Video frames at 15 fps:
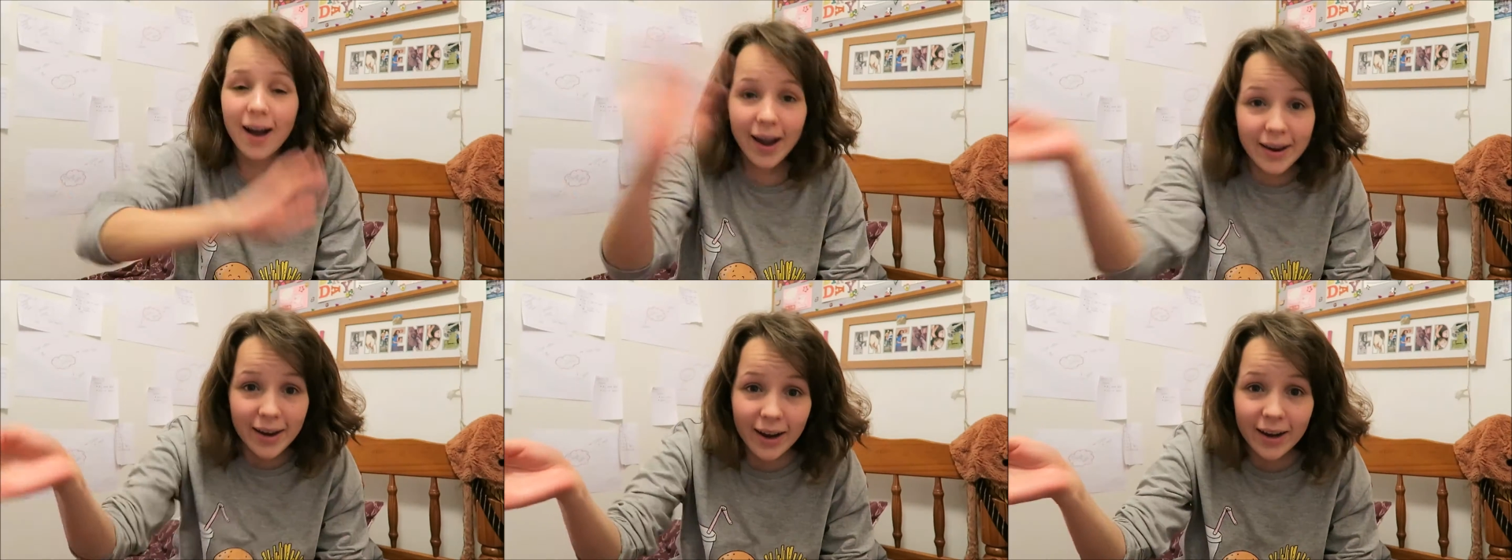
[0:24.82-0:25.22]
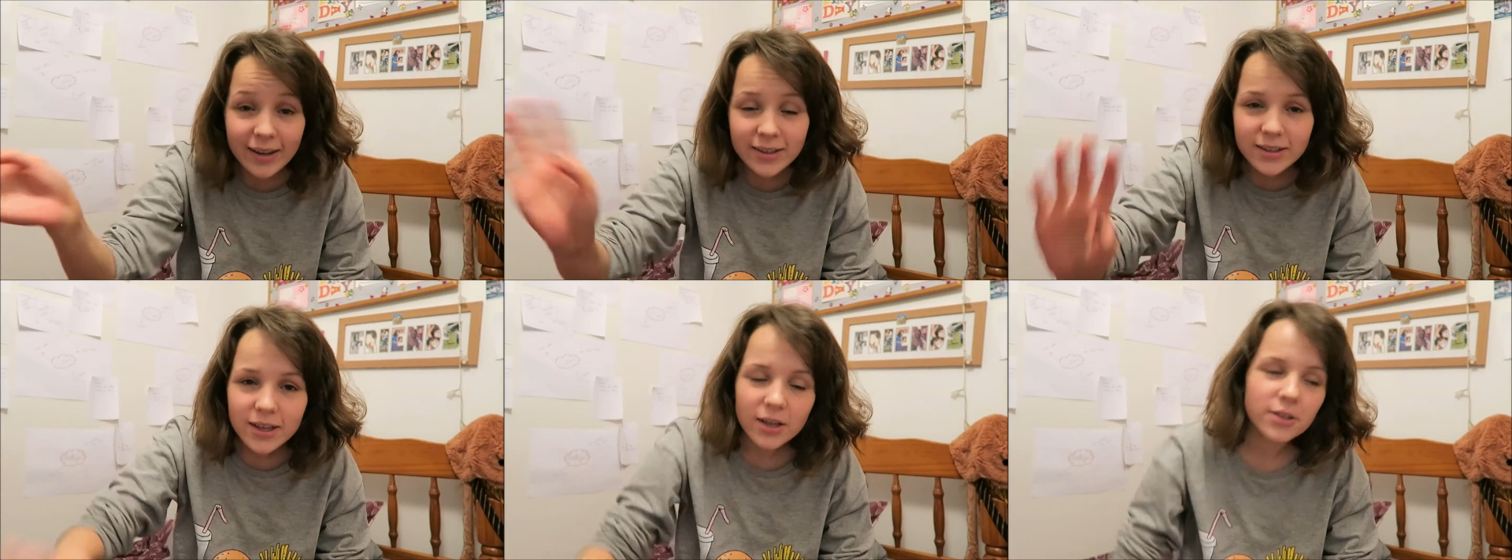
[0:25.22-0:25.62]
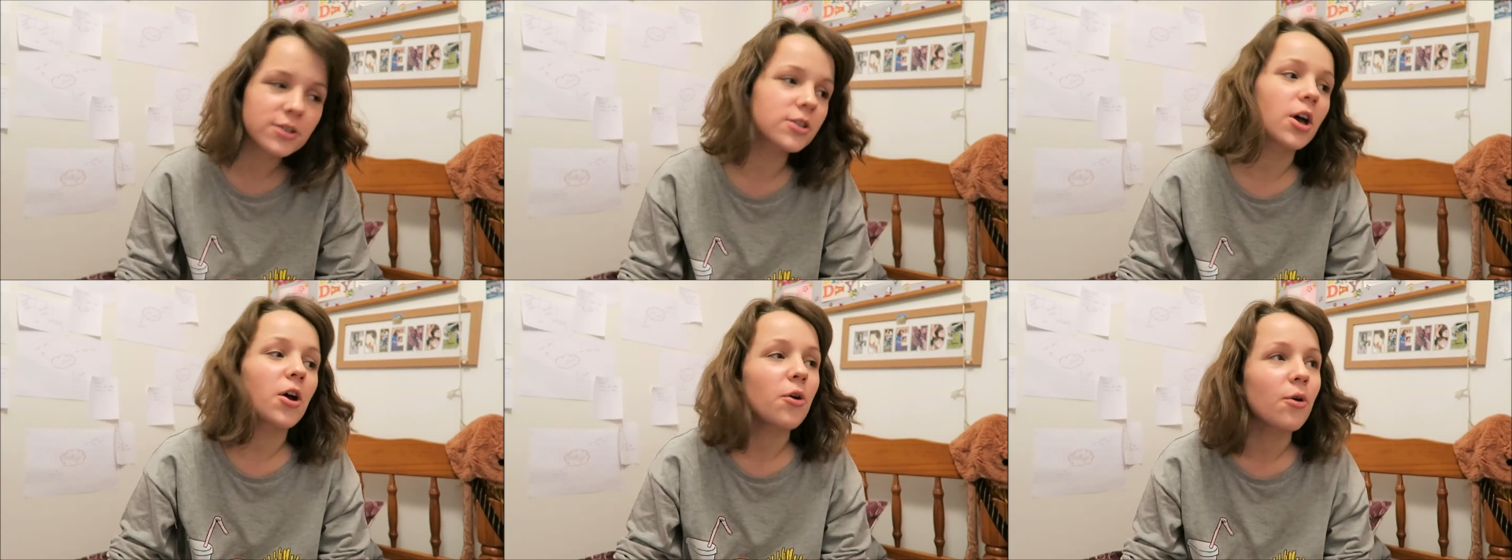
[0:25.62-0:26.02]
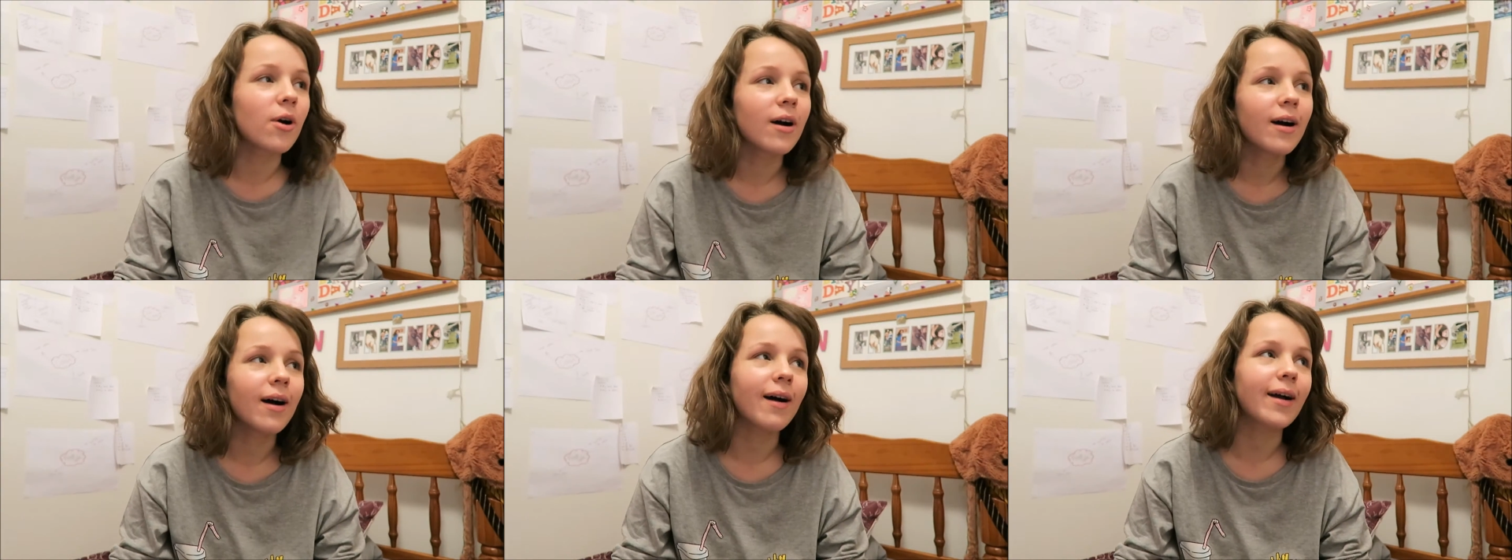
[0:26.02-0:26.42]
Hi guys! So,
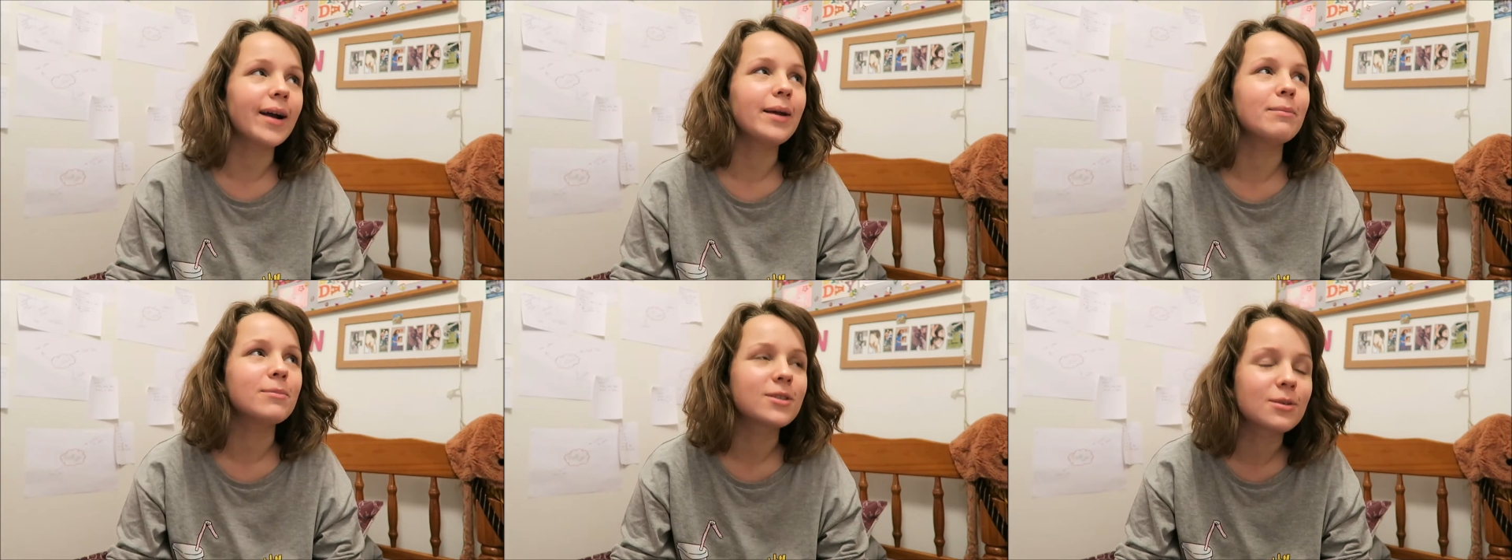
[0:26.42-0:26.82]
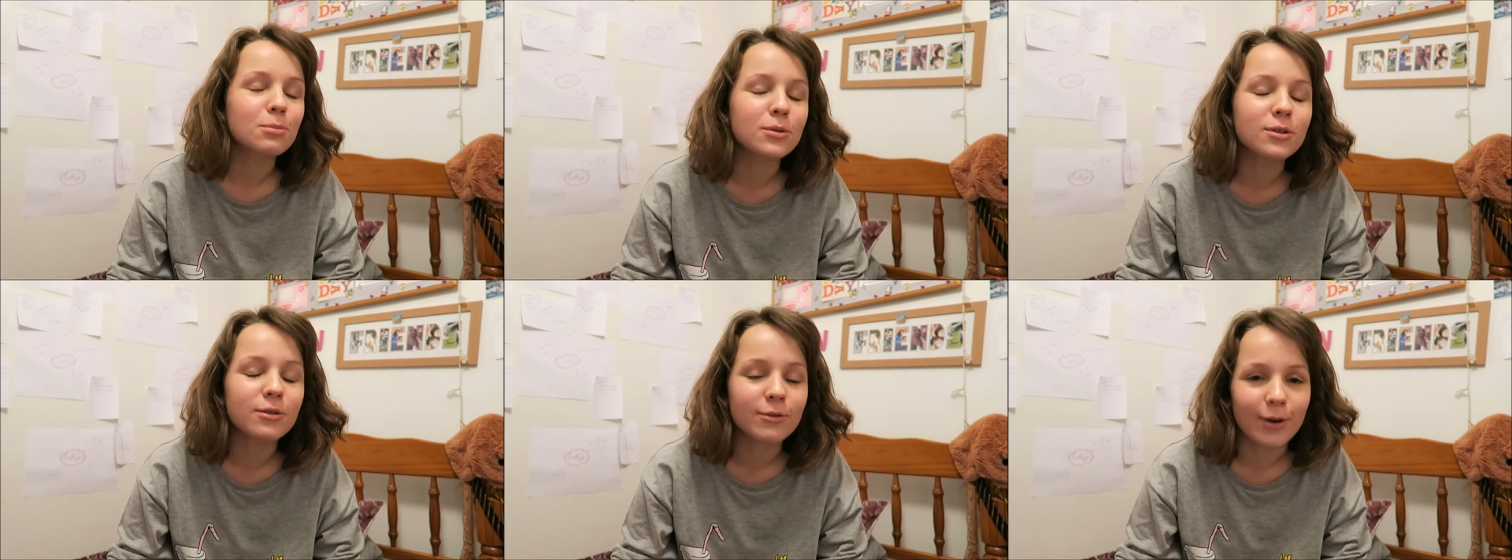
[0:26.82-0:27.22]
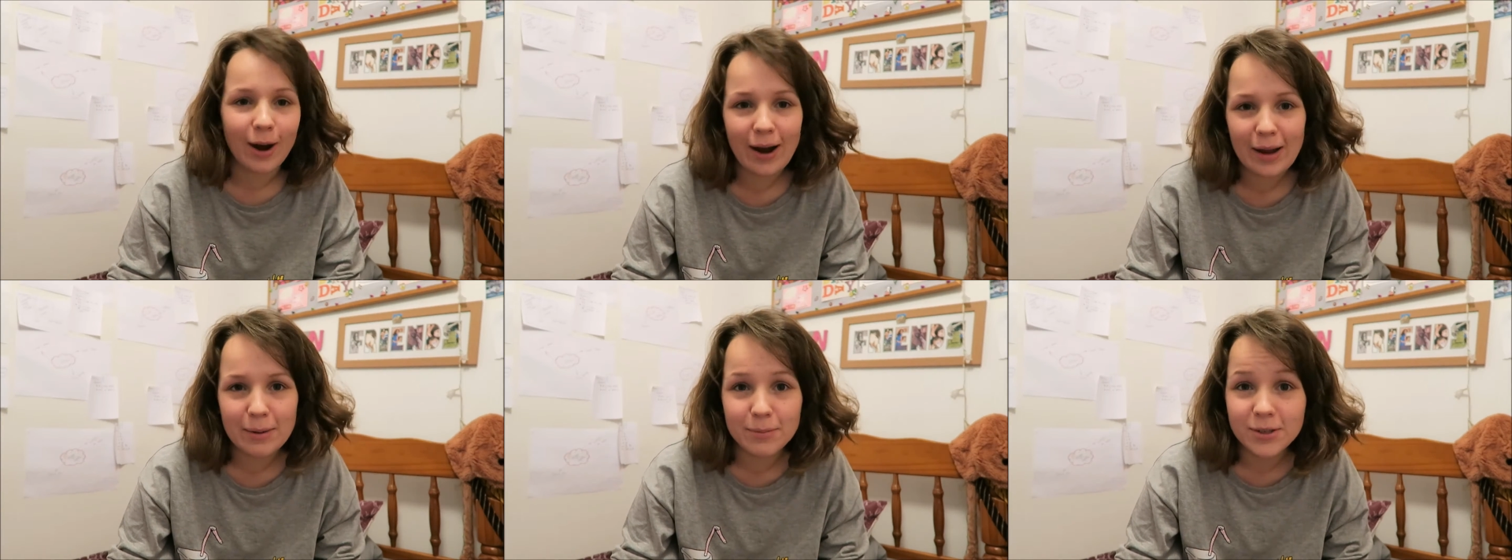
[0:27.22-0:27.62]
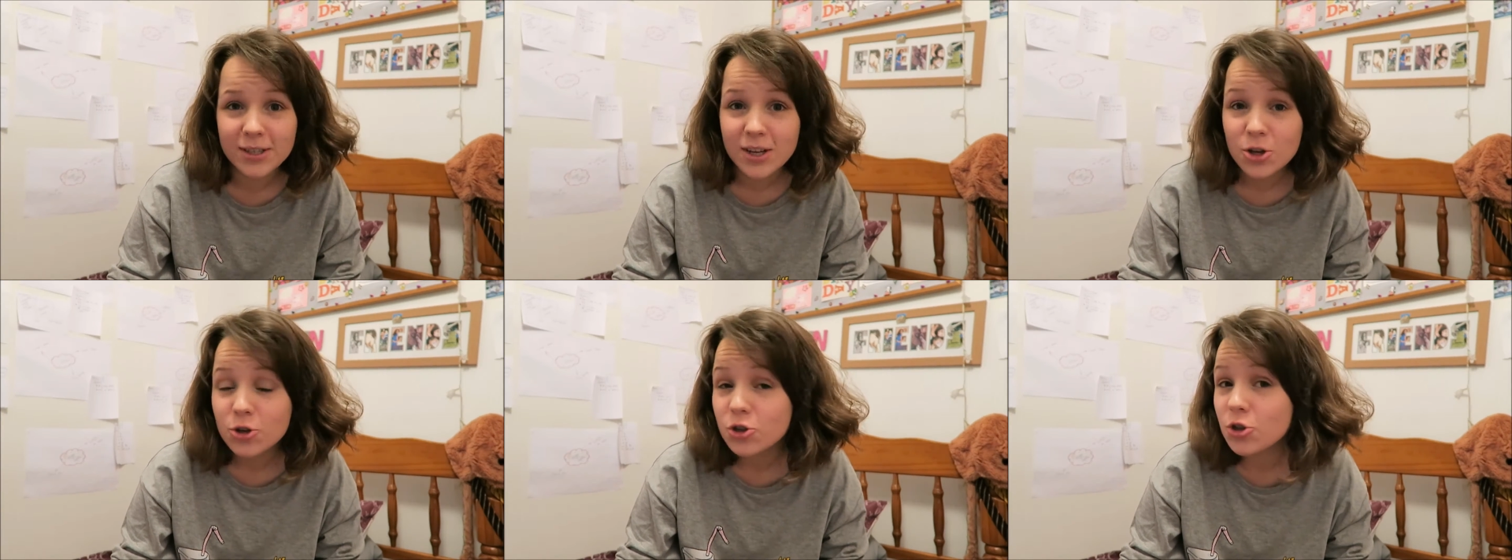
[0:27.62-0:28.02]
I'm subscribed
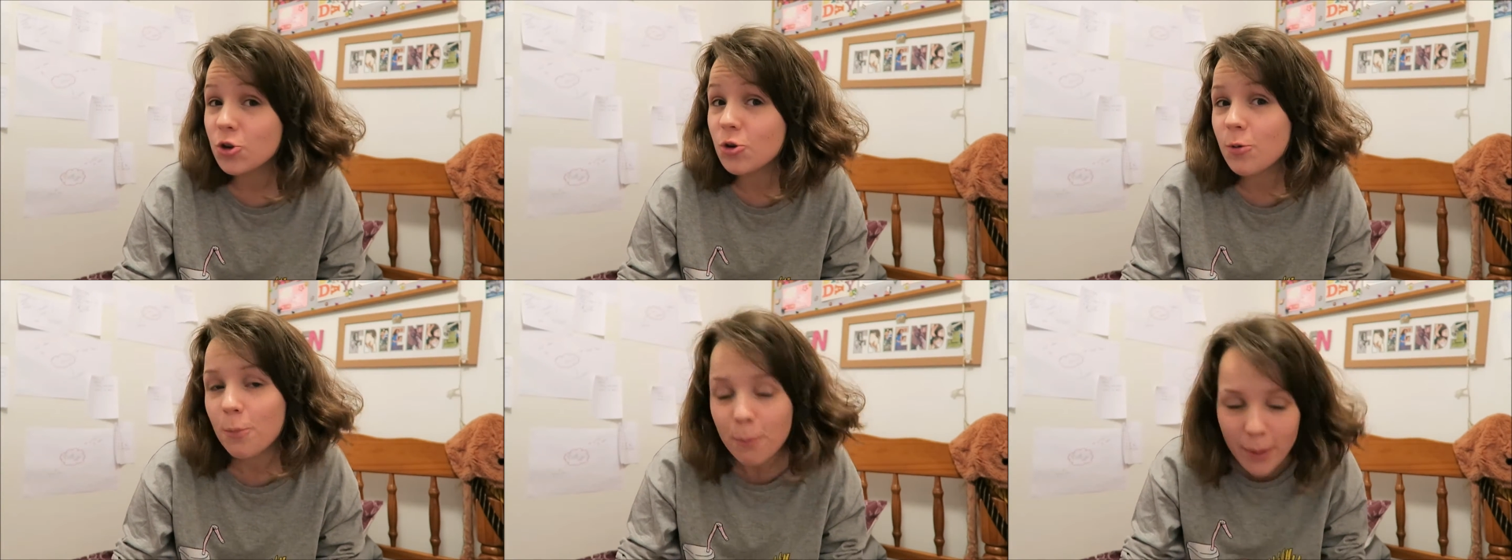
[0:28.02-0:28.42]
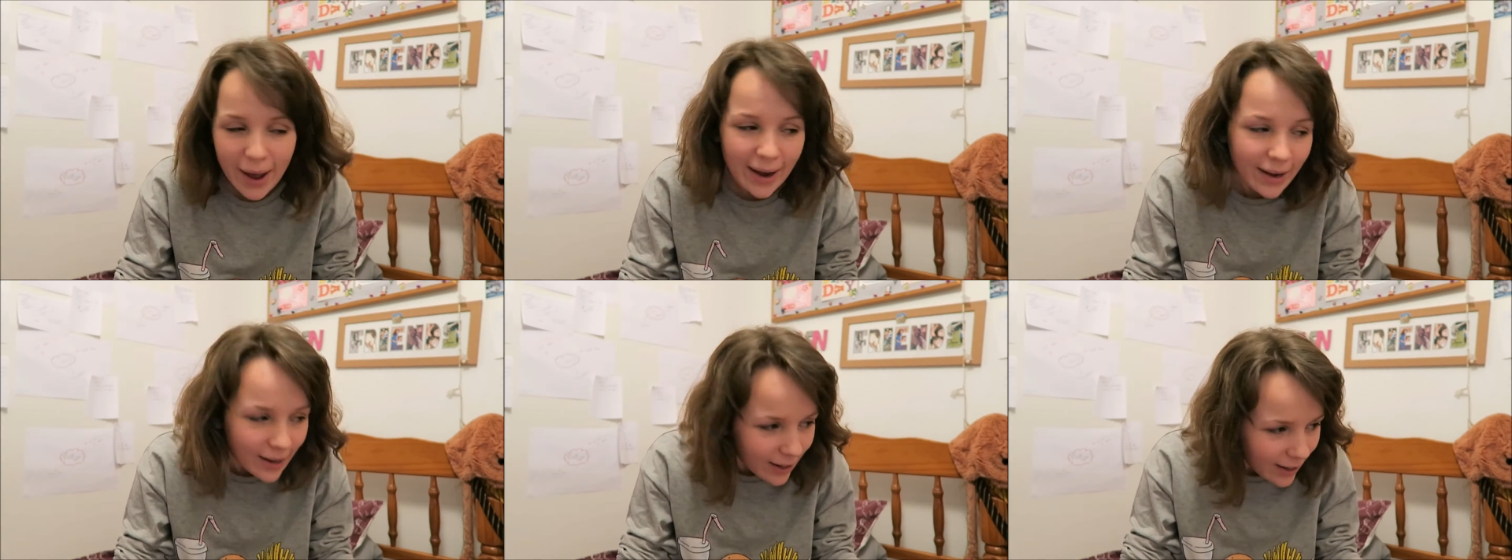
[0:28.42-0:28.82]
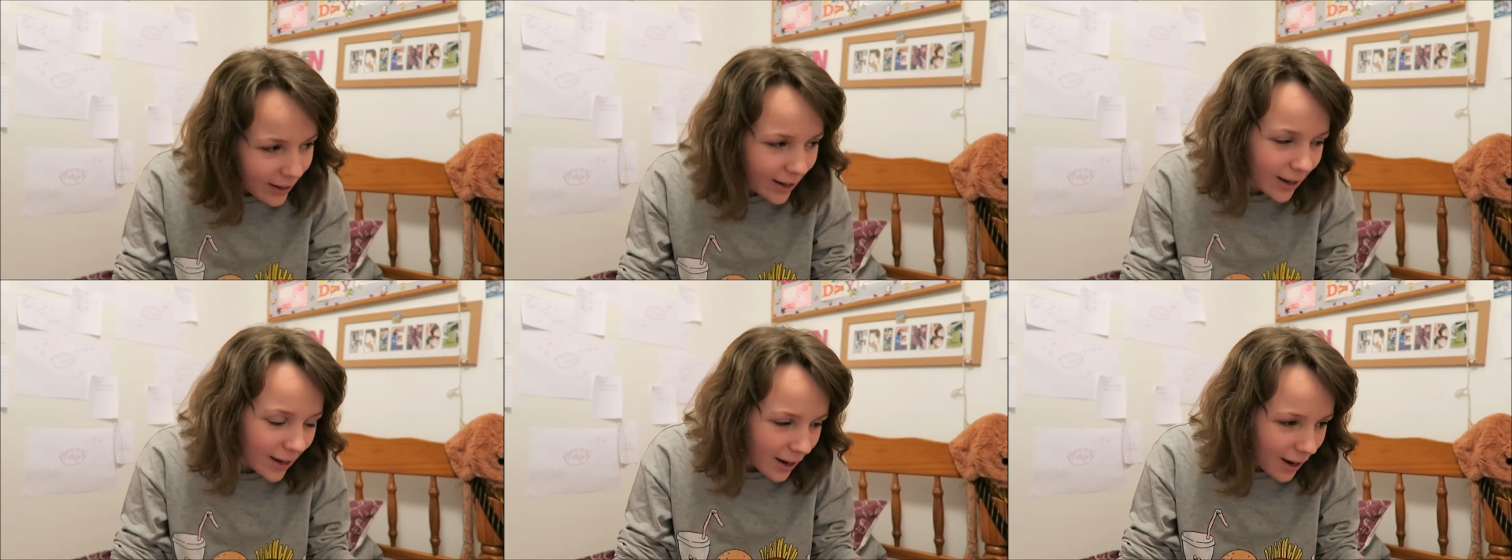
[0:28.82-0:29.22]
to many